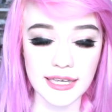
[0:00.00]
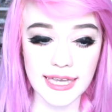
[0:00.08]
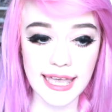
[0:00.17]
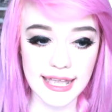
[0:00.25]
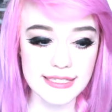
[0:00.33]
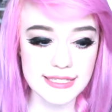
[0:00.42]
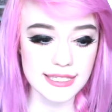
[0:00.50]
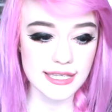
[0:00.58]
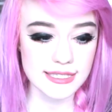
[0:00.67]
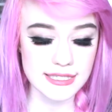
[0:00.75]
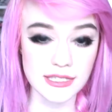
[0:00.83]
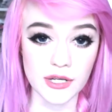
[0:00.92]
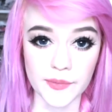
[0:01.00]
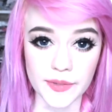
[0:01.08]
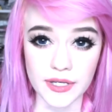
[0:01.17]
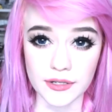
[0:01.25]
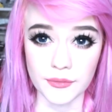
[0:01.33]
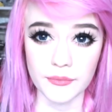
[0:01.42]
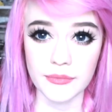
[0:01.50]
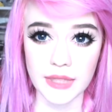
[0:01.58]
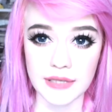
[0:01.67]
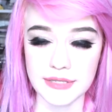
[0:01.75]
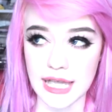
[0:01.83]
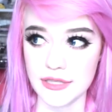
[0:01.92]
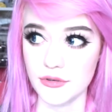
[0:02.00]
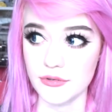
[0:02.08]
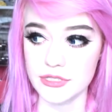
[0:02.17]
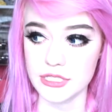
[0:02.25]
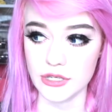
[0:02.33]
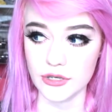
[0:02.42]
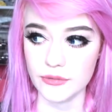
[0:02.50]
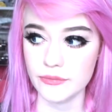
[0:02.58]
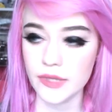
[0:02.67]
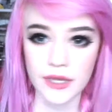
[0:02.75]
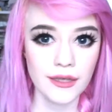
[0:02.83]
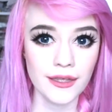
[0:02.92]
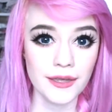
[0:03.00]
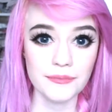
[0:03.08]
Kids are stubborn, and adults do.